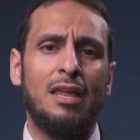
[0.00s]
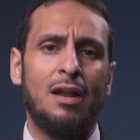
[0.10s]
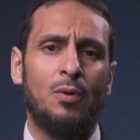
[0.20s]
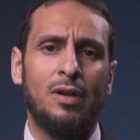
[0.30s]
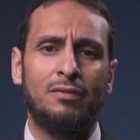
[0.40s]
that
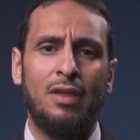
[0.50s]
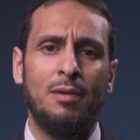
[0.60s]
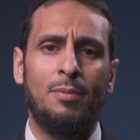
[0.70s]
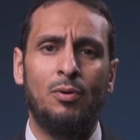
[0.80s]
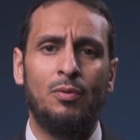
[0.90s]
I want to say
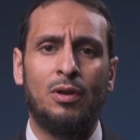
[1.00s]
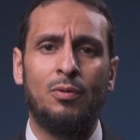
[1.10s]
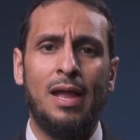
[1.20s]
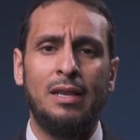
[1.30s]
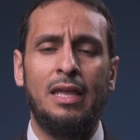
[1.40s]
about
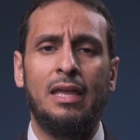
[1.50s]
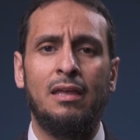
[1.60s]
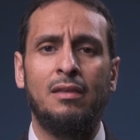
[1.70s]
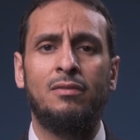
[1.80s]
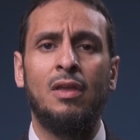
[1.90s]
regret
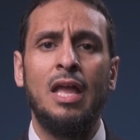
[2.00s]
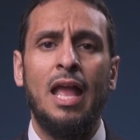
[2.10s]
is,